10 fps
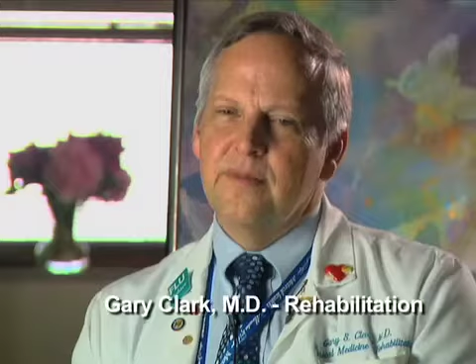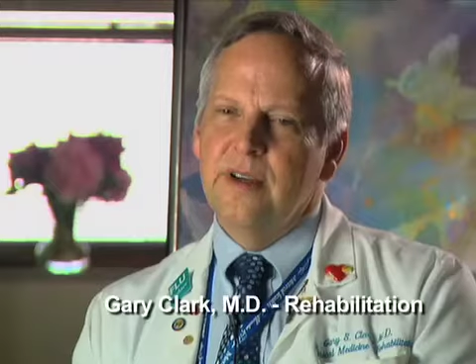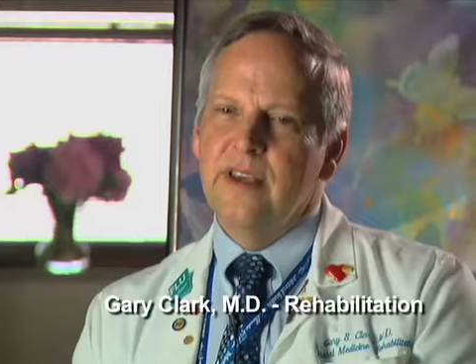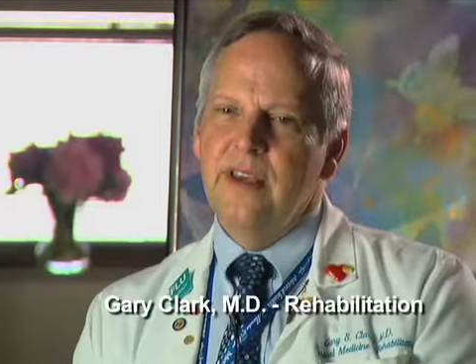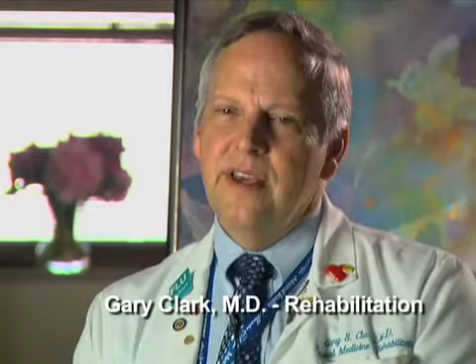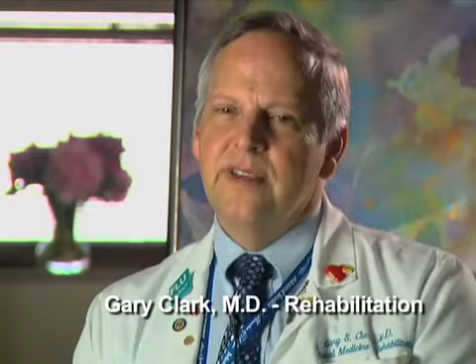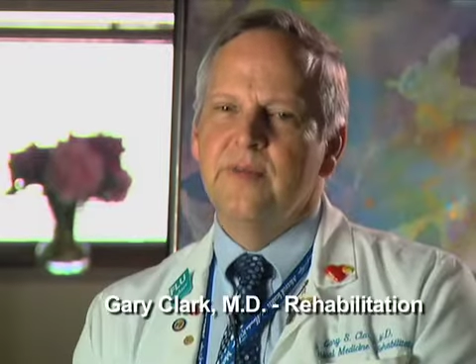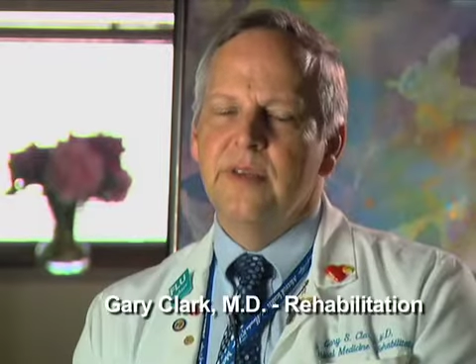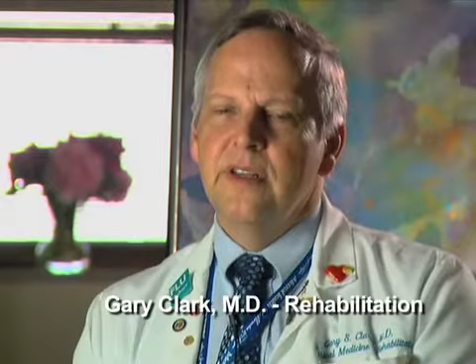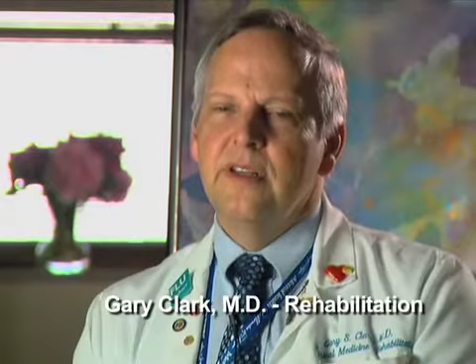Mickie has
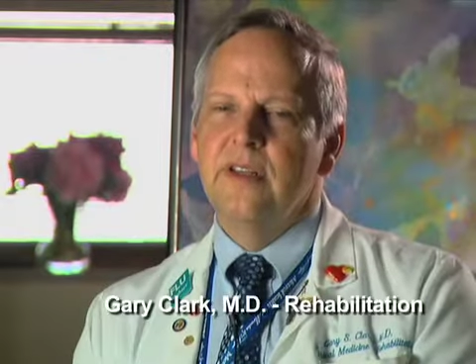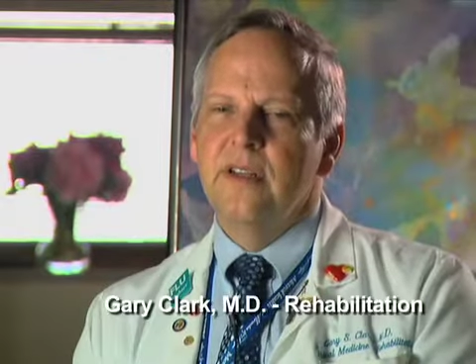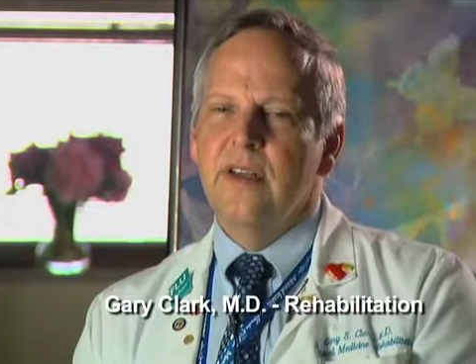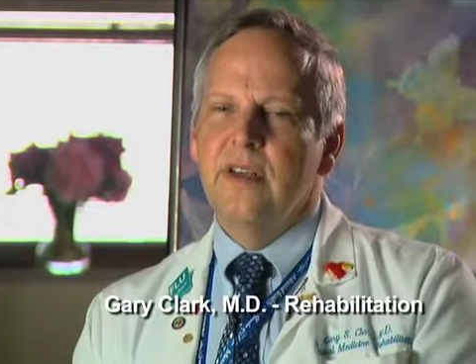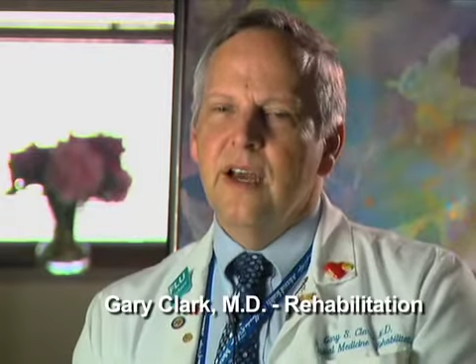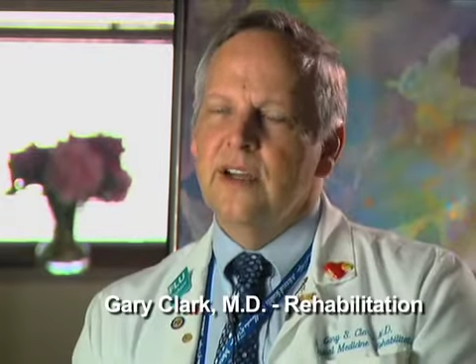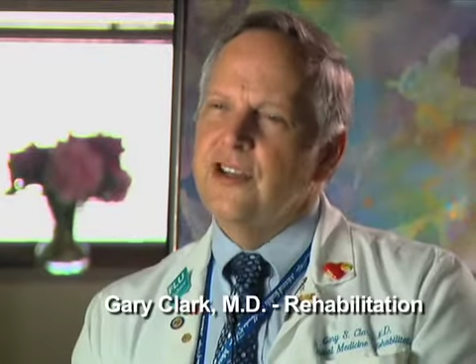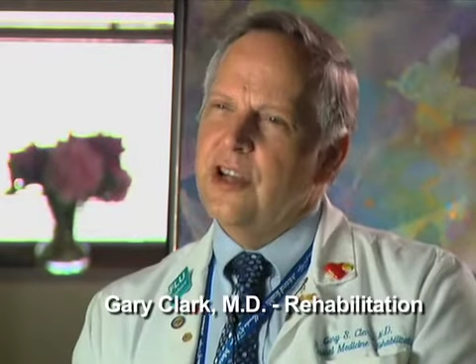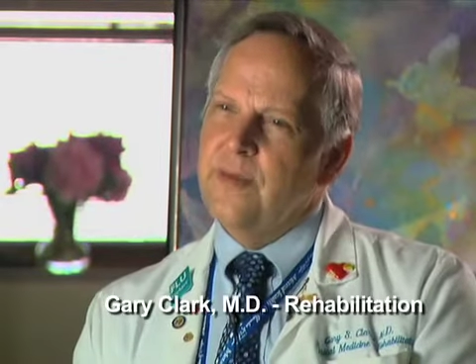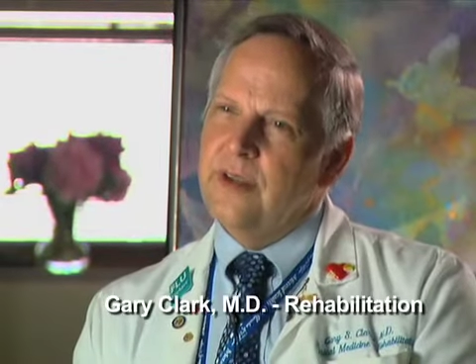been a
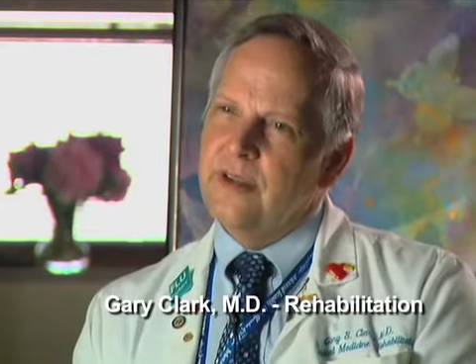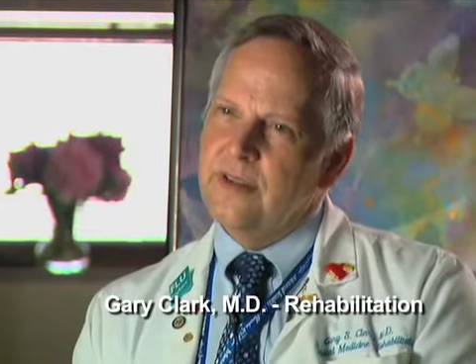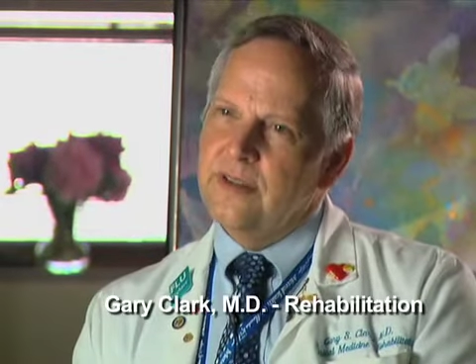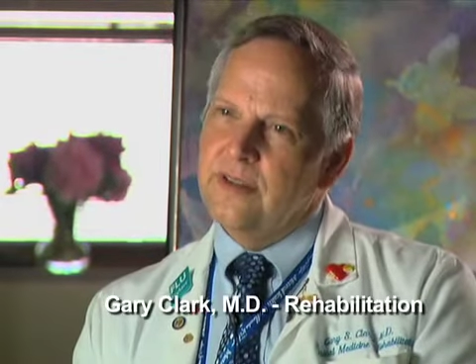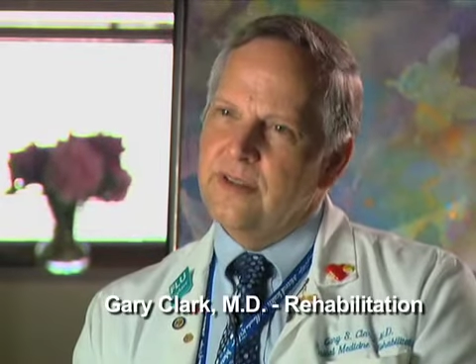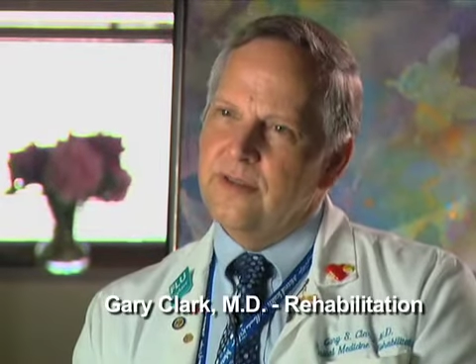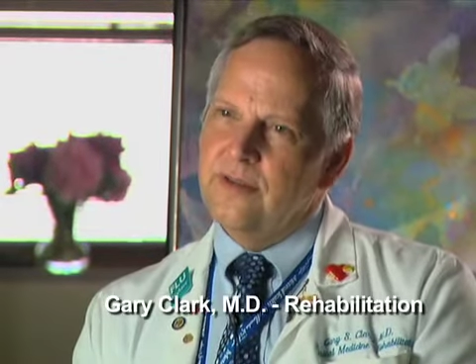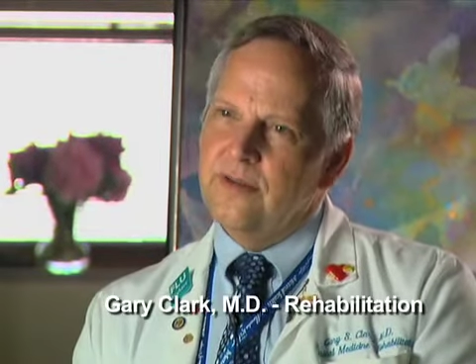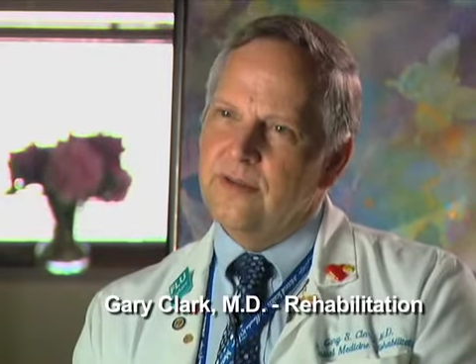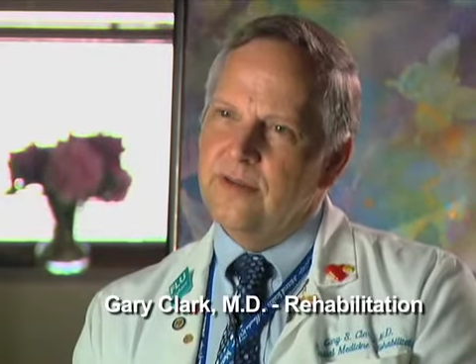champion
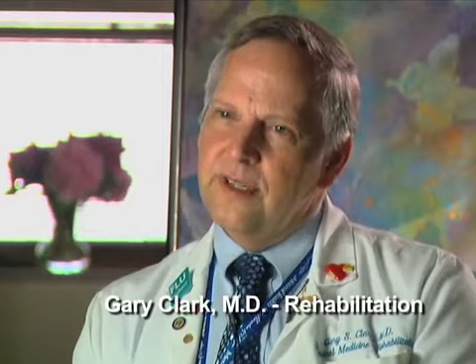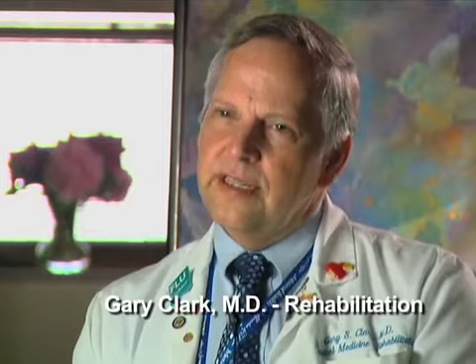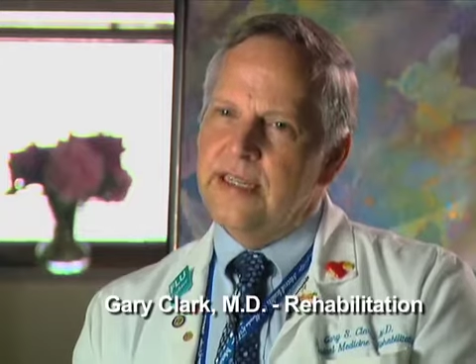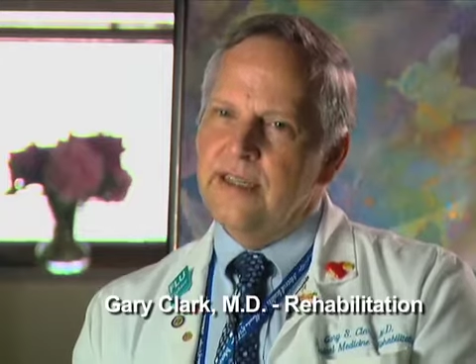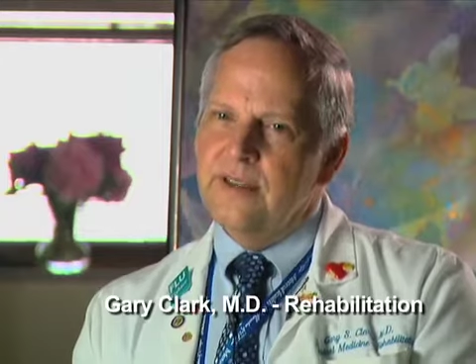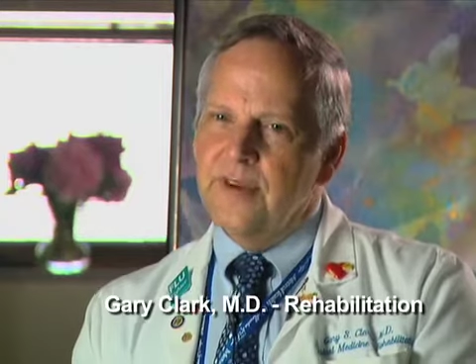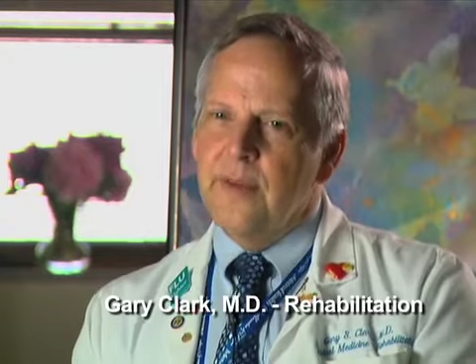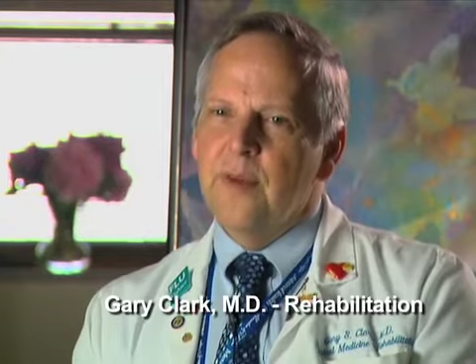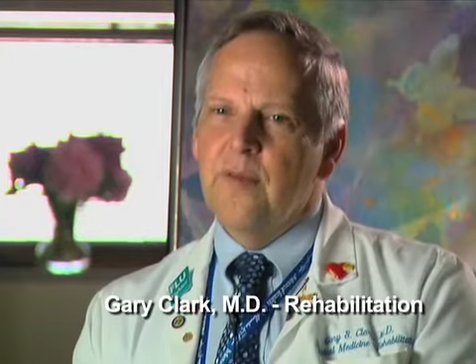to develop the